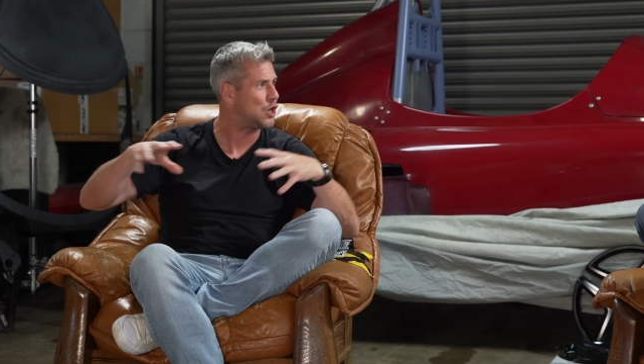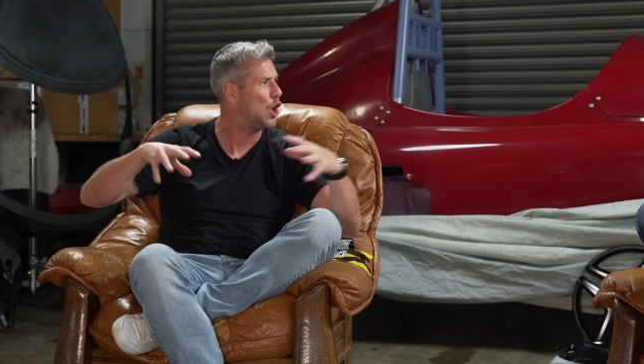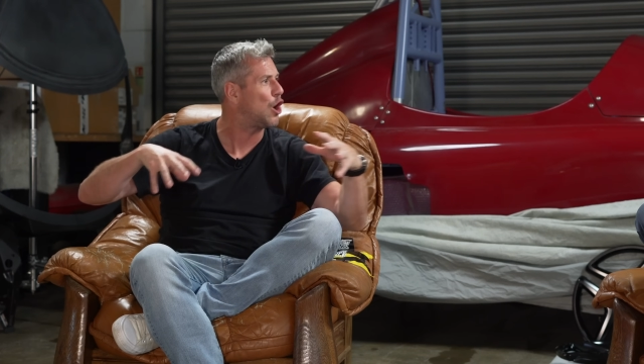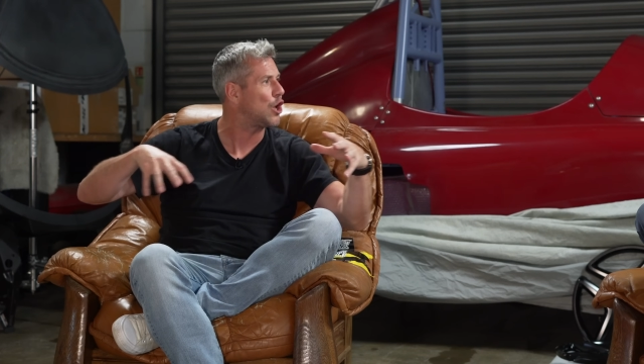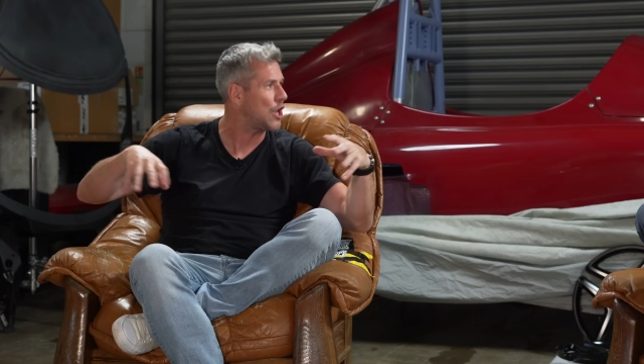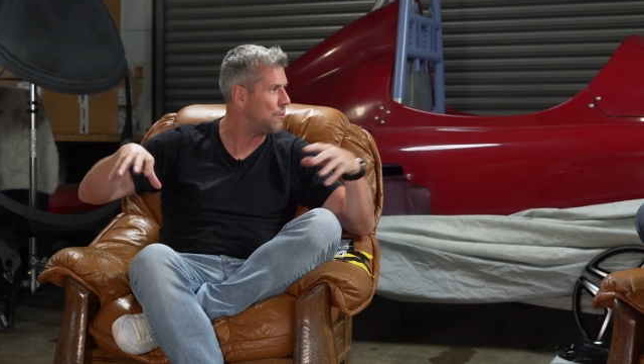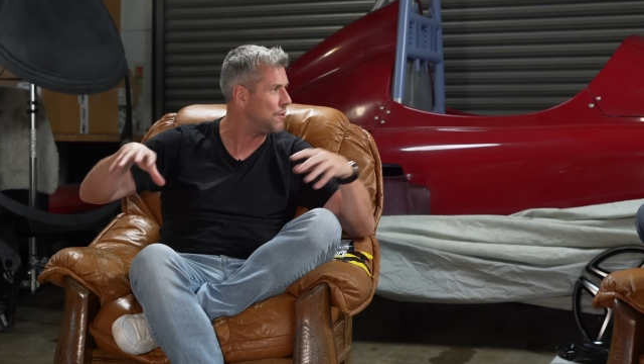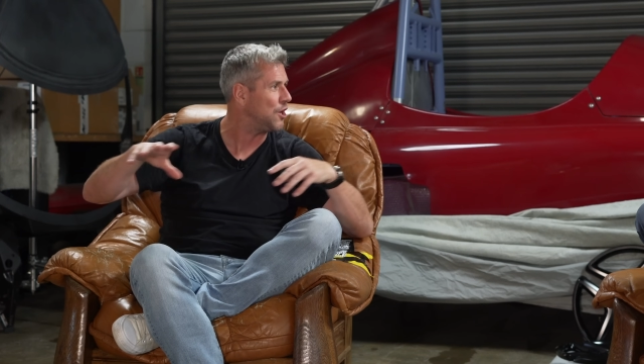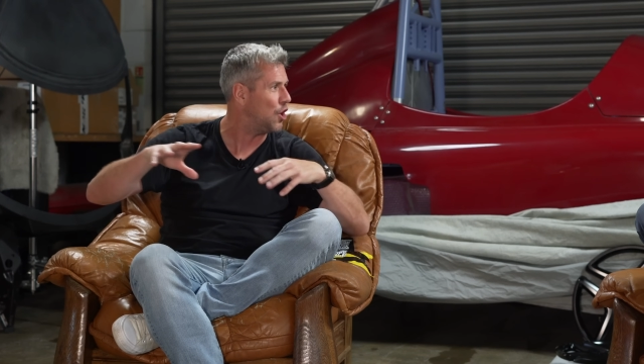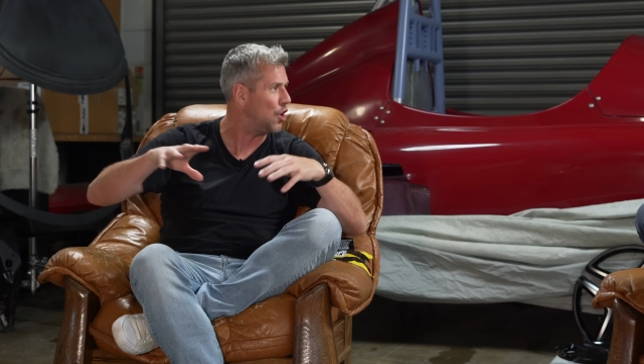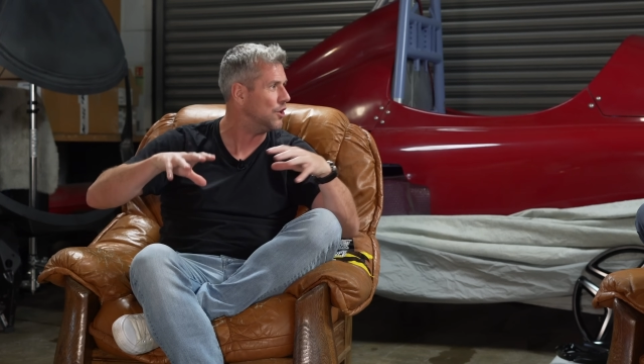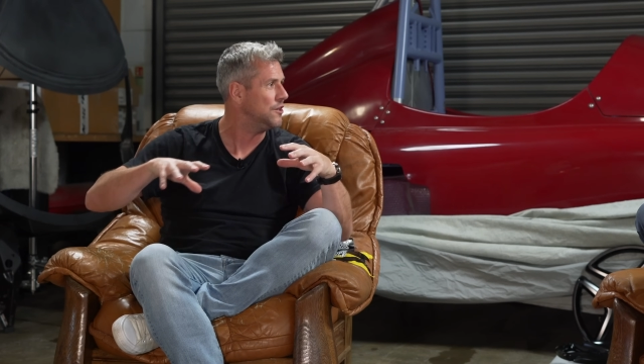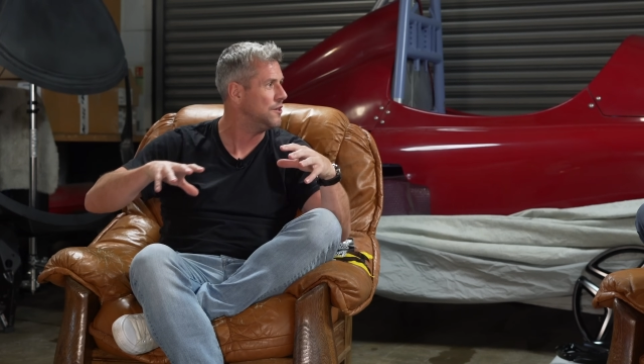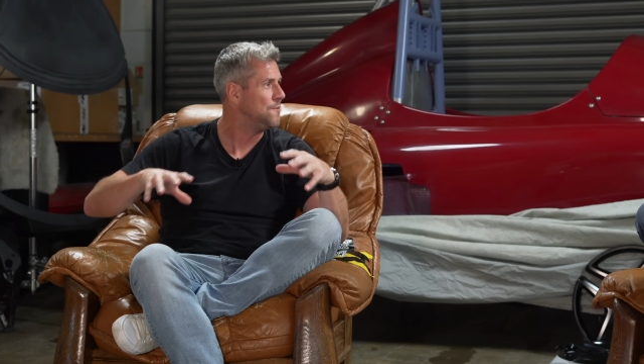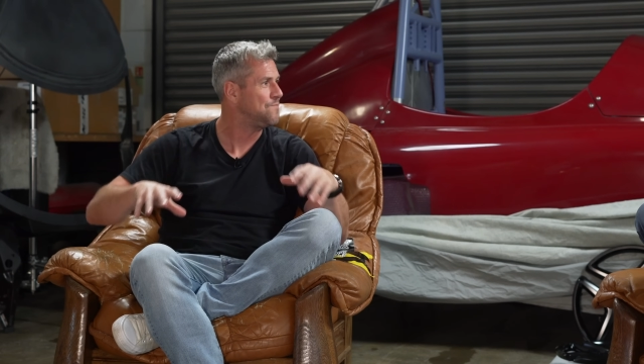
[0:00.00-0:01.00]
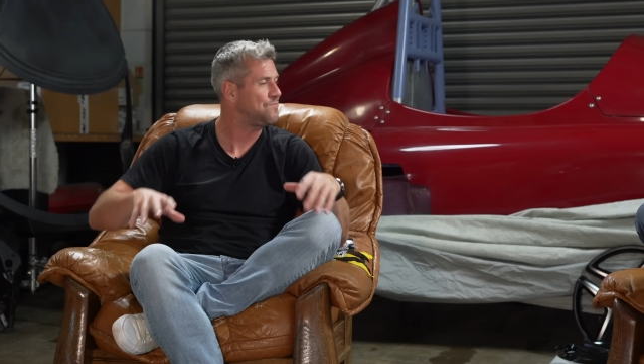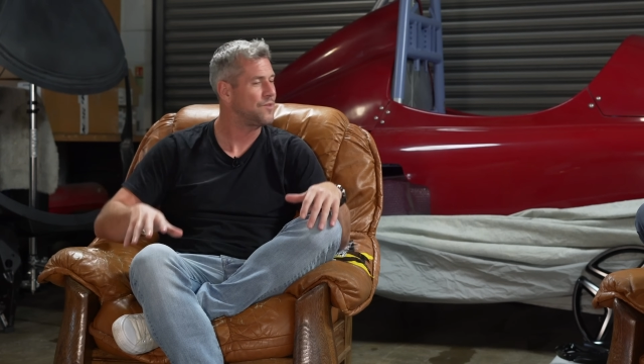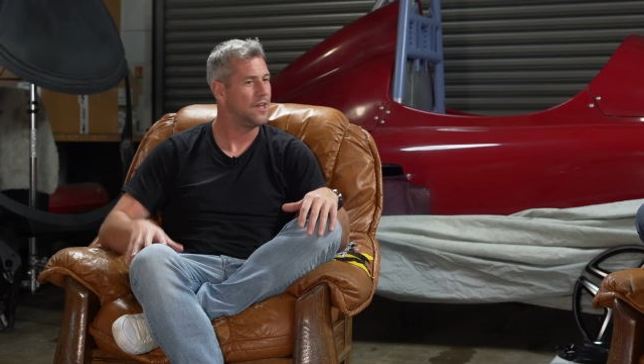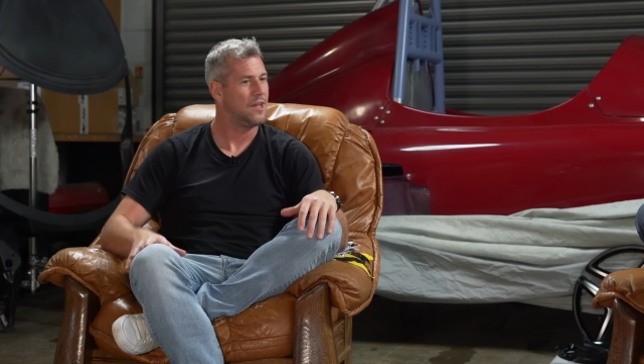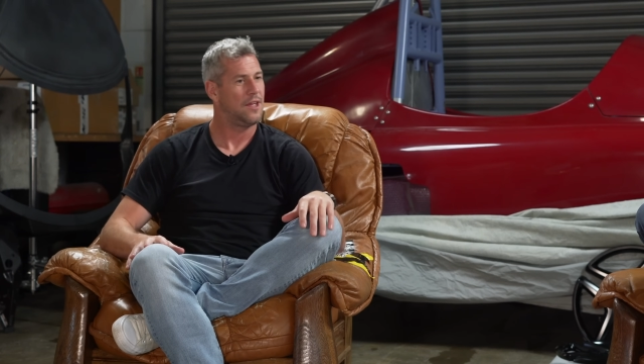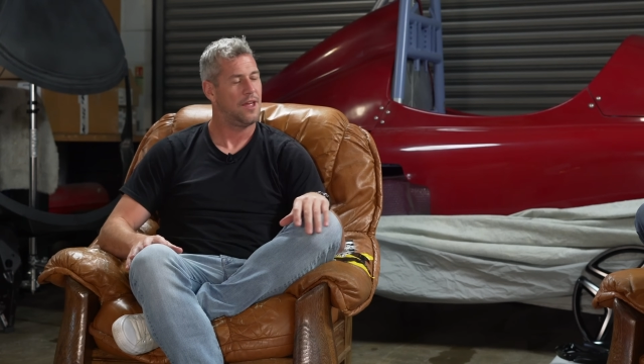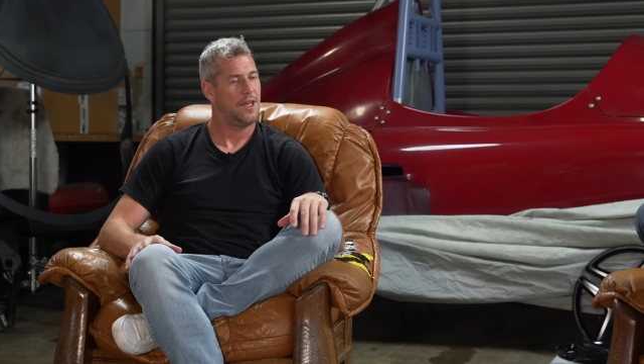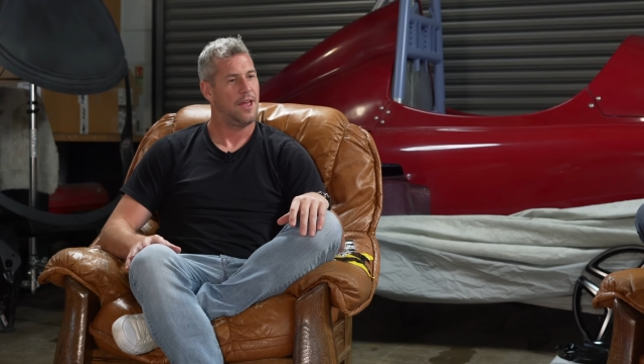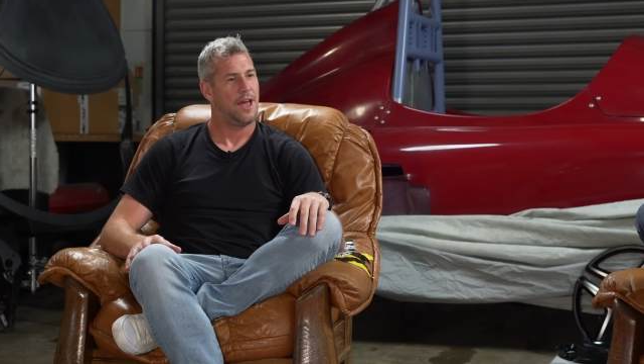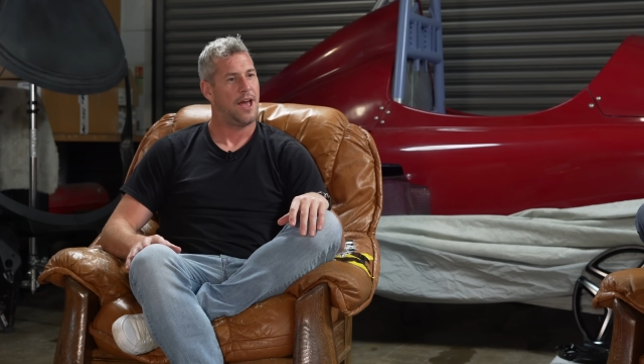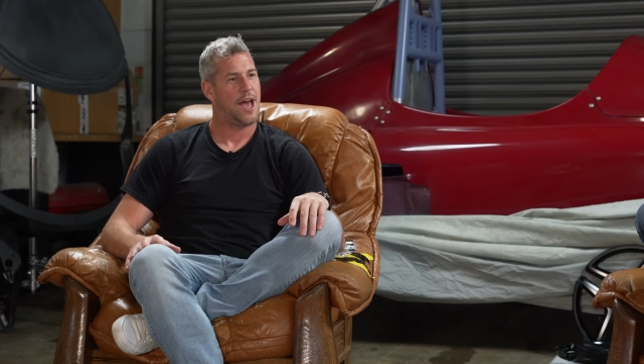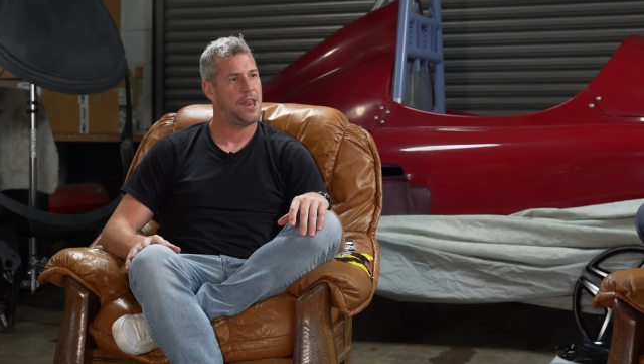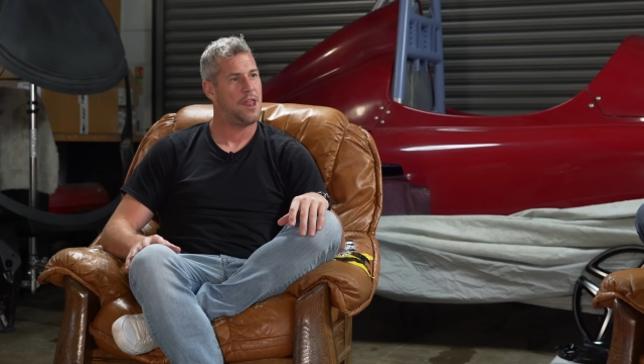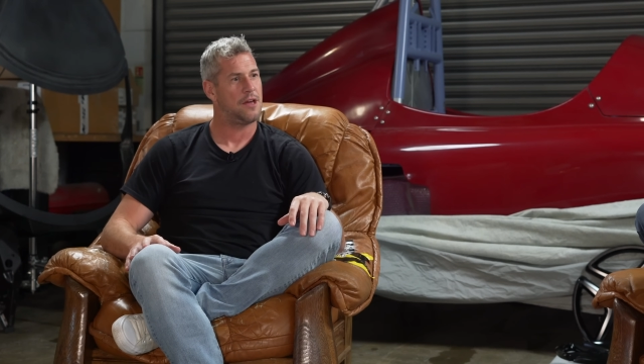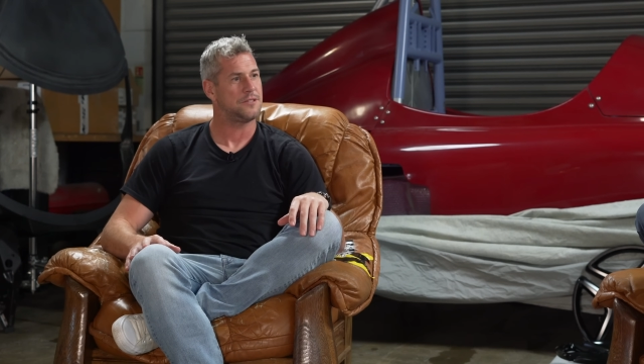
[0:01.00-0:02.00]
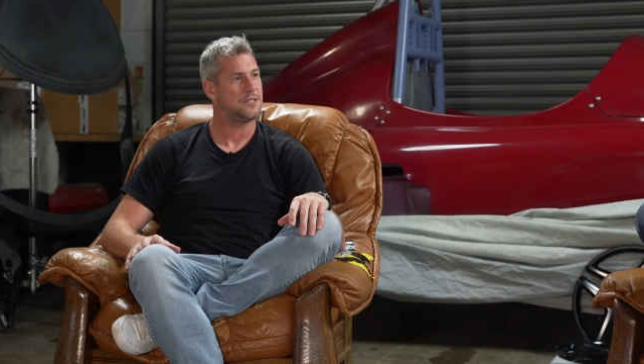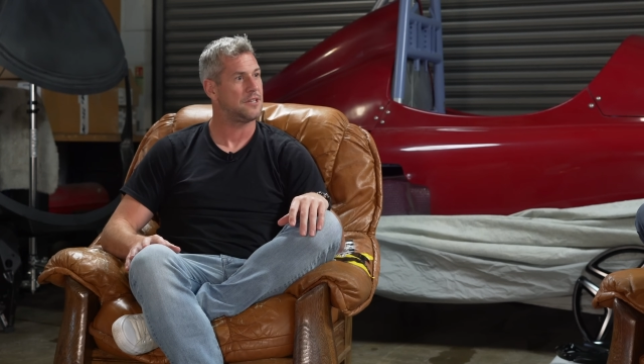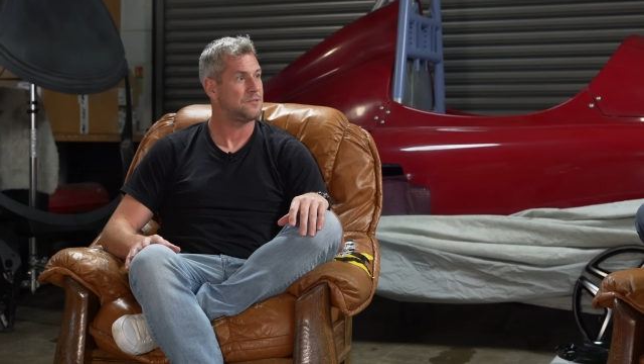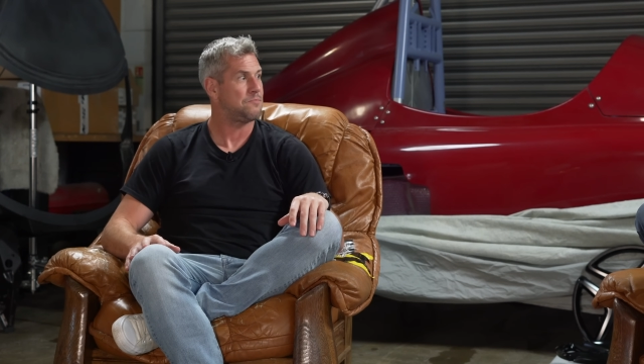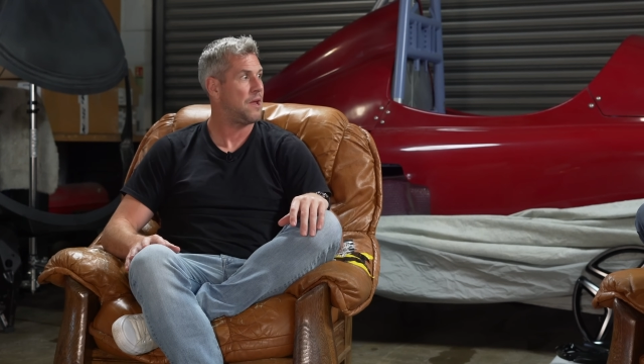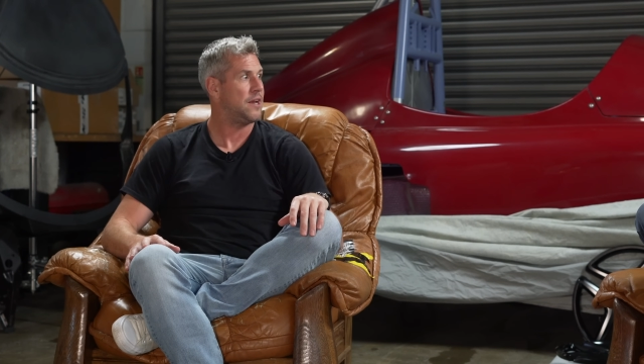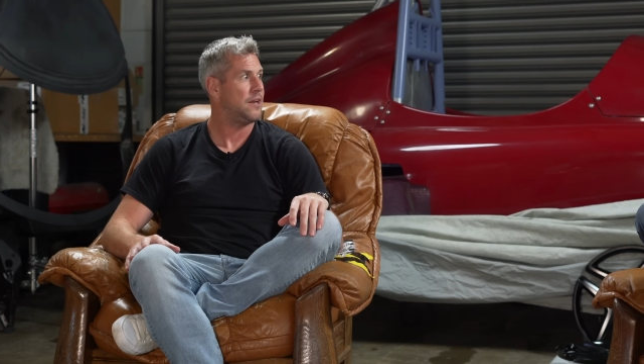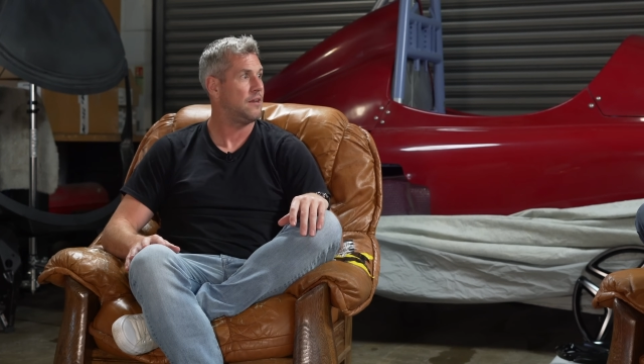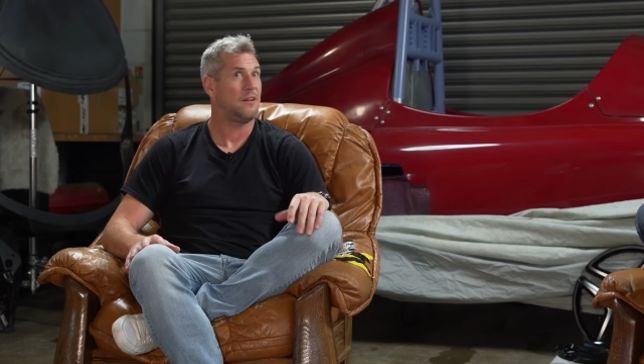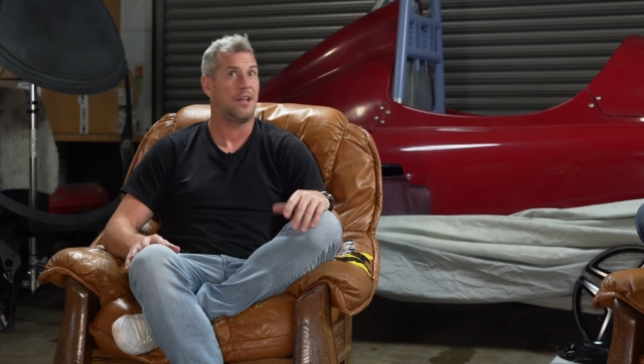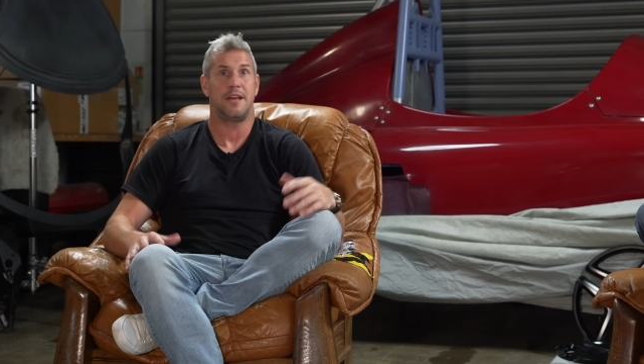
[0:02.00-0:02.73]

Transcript: a lot going on. Mm-hmm. And I was explaining,